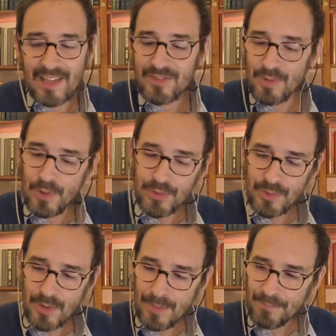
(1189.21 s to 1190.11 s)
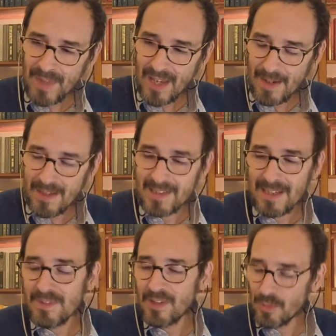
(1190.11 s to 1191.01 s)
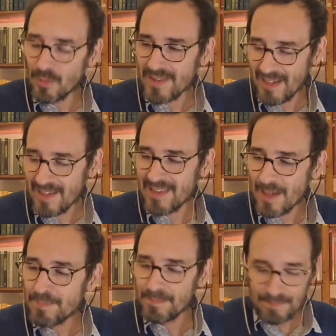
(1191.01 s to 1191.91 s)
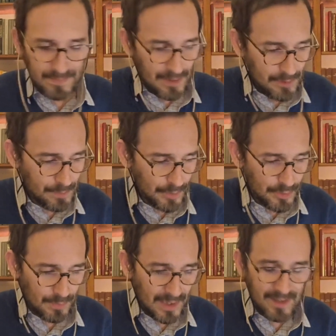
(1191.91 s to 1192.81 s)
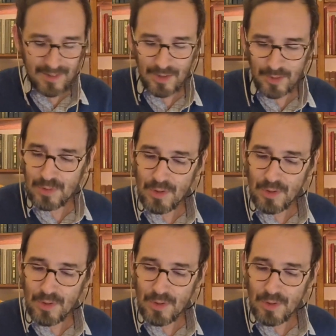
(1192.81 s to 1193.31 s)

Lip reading: And there's also, in DMT, there are different possibilities.